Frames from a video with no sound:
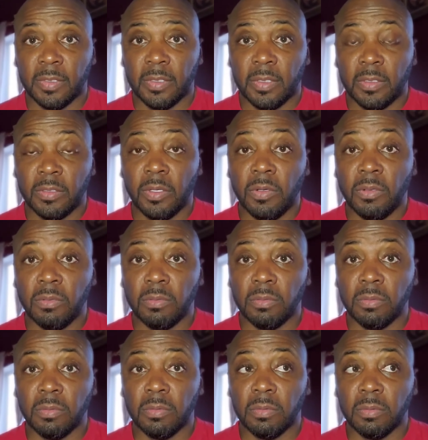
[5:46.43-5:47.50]
So
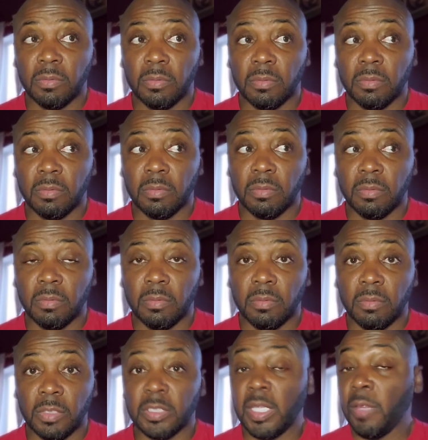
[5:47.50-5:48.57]

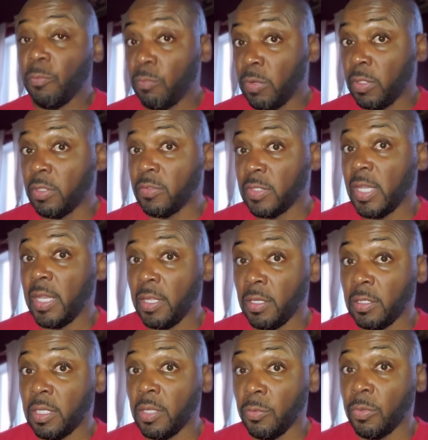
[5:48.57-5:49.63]
does
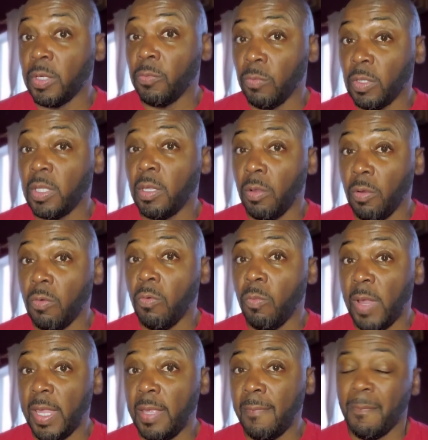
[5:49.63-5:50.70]
that degree really hold
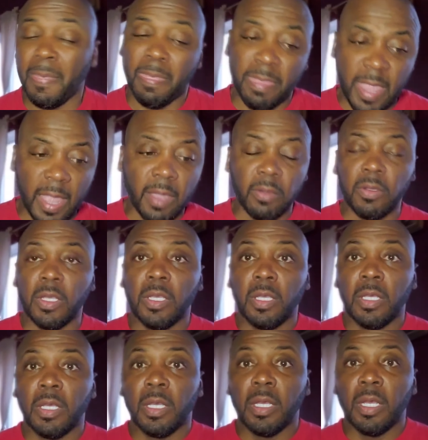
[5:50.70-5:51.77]
weight? Now,
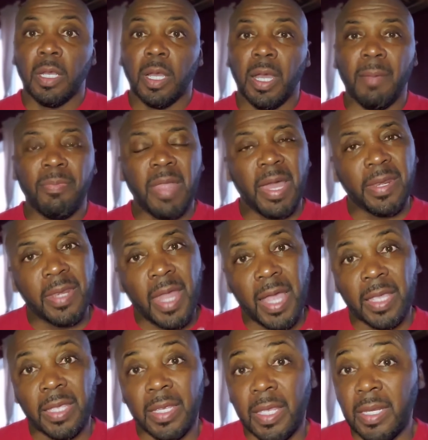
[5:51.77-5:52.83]
I'm not
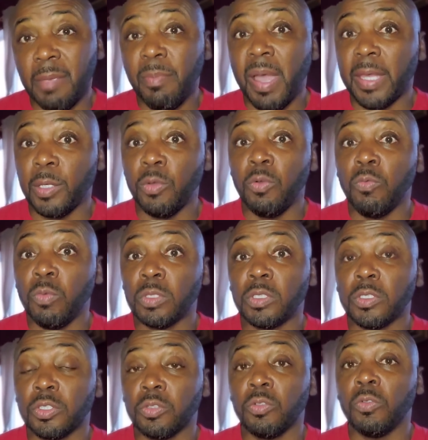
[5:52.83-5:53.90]
knocking anybody who went to
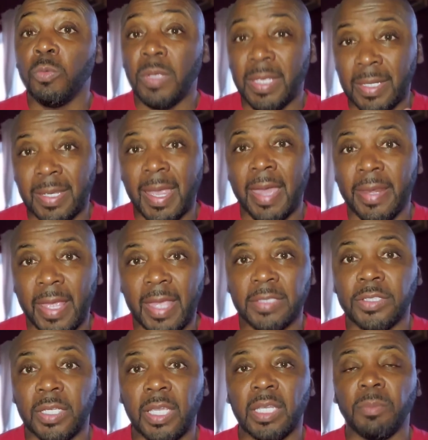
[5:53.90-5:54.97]
school and got
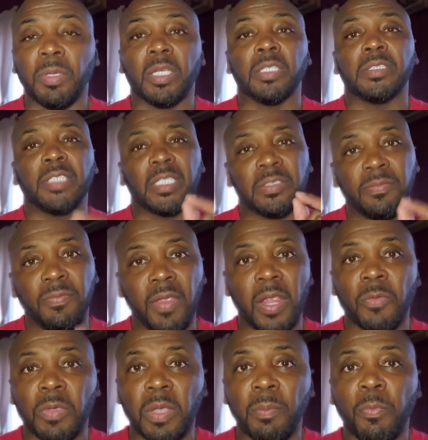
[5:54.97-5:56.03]
educated, because that's
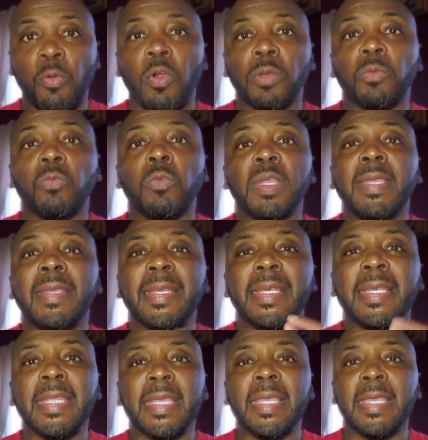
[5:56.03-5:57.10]
very important. We
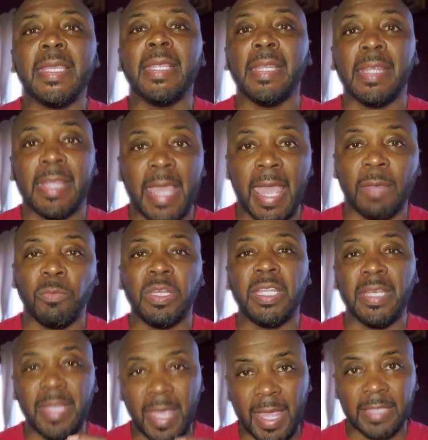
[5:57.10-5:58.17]
need that. We
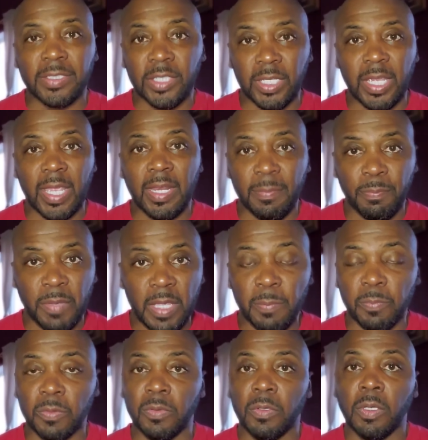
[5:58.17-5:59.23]
need educated
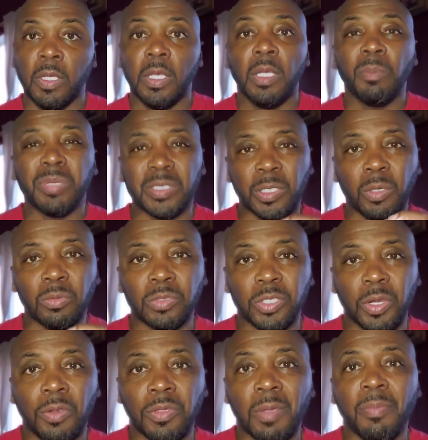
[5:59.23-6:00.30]
people. But don't
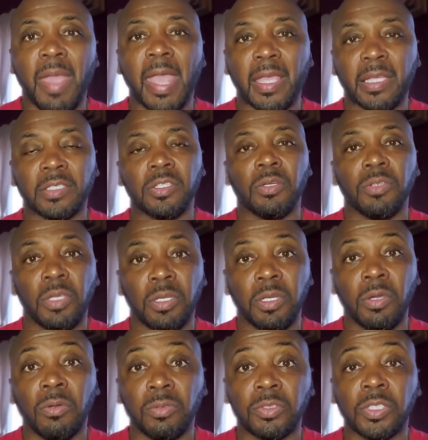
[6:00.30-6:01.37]
turn your back and turn your
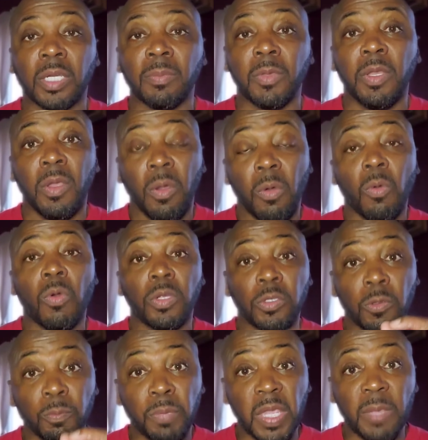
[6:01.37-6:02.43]
nose up on your
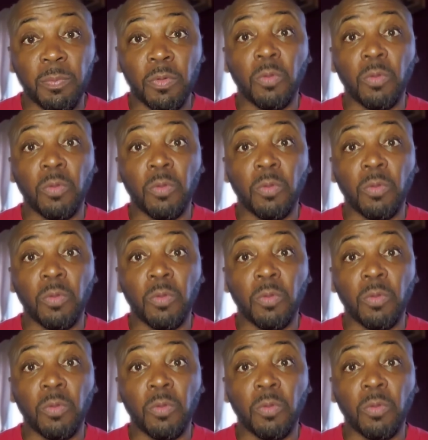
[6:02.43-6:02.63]
people